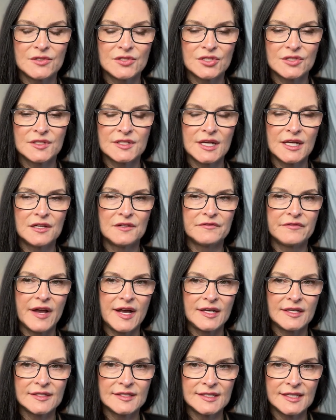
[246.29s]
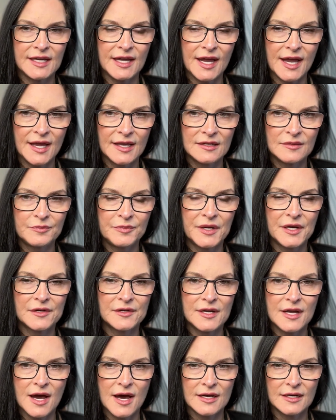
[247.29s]
She'll take your vitals again
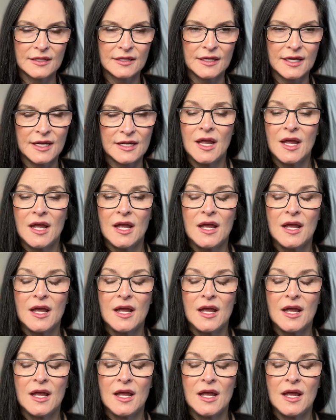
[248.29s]
periodically.